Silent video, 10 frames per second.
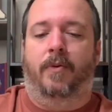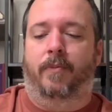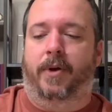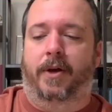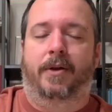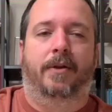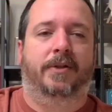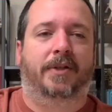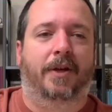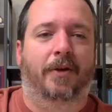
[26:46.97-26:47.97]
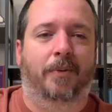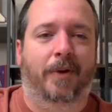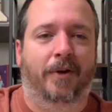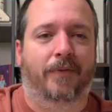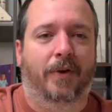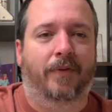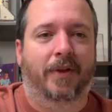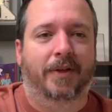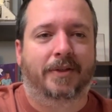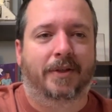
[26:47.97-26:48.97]
But let's get you a better view of
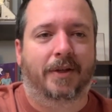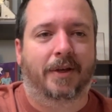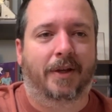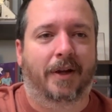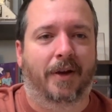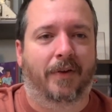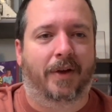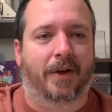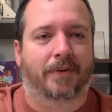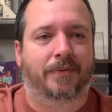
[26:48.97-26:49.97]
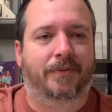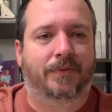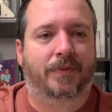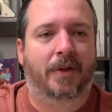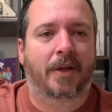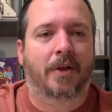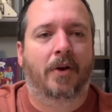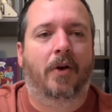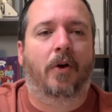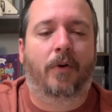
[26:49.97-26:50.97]
this. There we go.
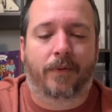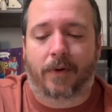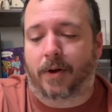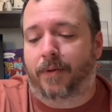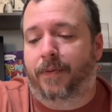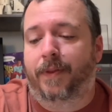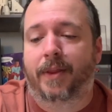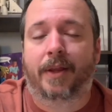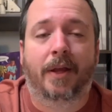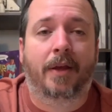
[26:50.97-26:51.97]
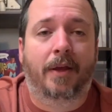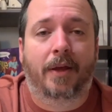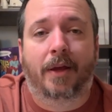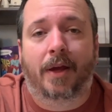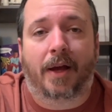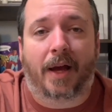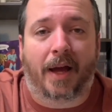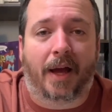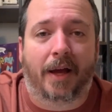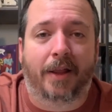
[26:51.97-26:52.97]
Overall,
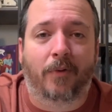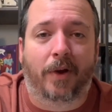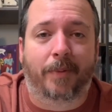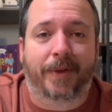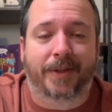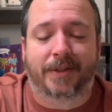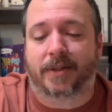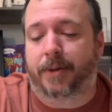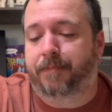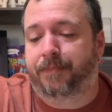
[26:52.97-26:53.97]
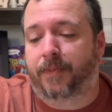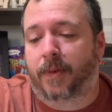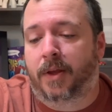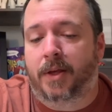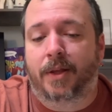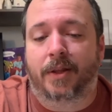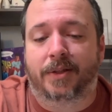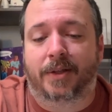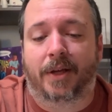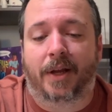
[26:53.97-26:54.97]
I highly recommend this set.
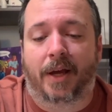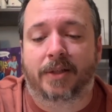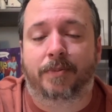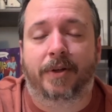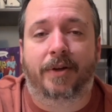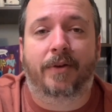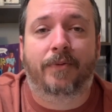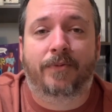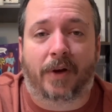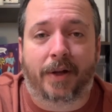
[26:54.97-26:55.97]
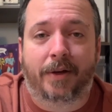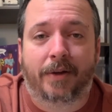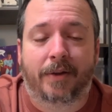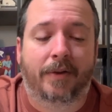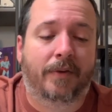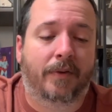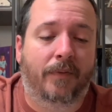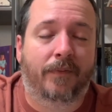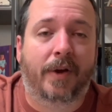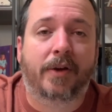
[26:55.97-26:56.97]
This set has been fun,
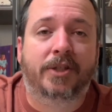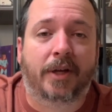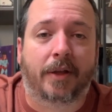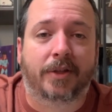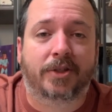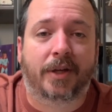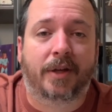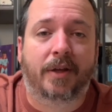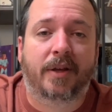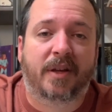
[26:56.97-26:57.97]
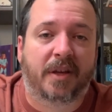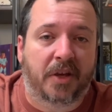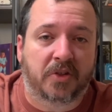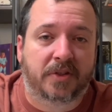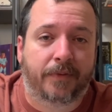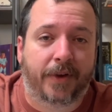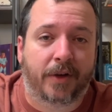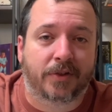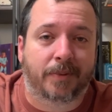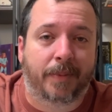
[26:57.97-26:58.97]
very challenging, kills the
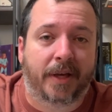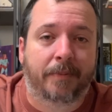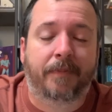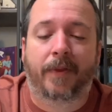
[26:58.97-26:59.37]
fingers a bit,